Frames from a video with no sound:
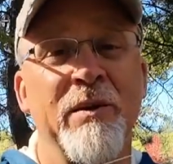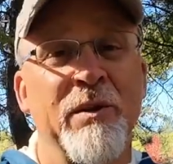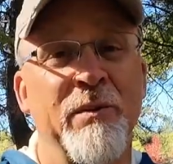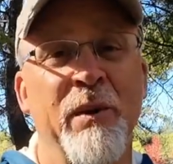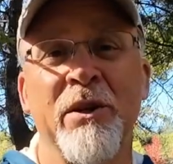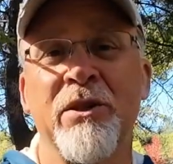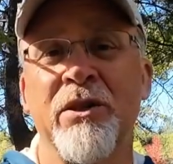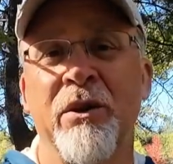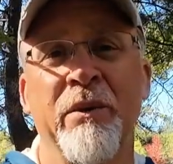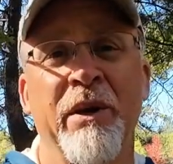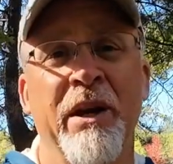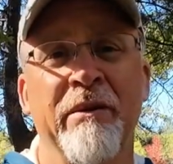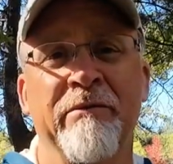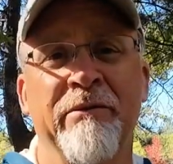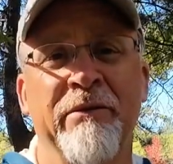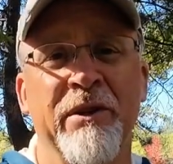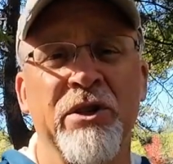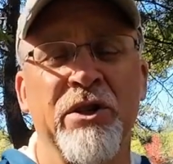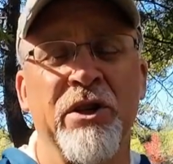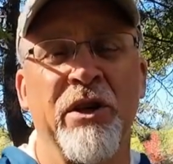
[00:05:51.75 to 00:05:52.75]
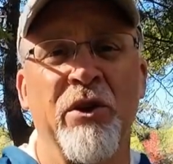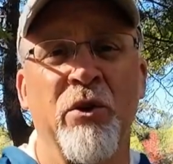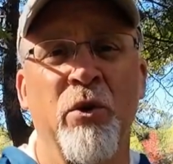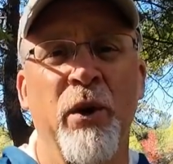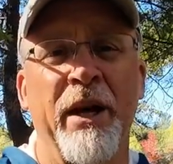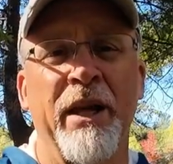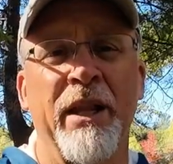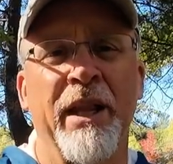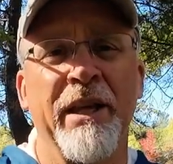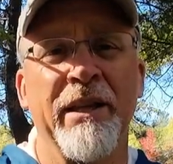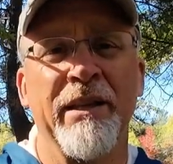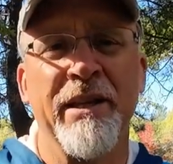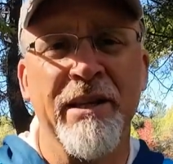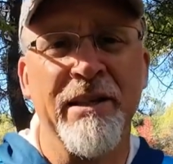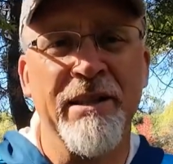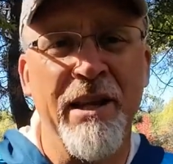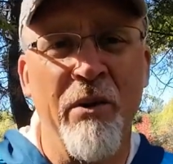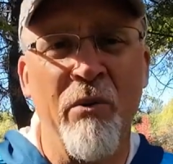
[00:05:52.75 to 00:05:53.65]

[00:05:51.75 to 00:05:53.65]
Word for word: especially when I'm fishing quick like this.